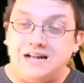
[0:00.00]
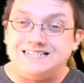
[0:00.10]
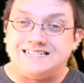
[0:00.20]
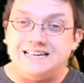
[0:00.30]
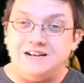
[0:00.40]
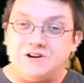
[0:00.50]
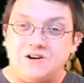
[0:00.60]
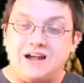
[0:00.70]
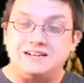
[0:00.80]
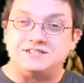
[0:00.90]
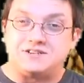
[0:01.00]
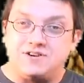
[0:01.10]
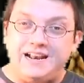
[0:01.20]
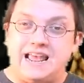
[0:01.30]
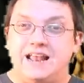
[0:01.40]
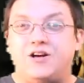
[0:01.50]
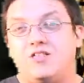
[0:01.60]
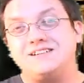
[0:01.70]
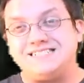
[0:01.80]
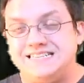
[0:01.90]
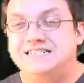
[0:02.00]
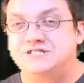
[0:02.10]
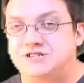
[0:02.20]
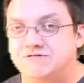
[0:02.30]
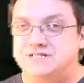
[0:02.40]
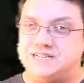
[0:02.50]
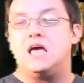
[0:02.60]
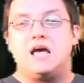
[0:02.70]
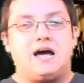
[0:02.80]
seeing her on the screen and all the scenes she was in.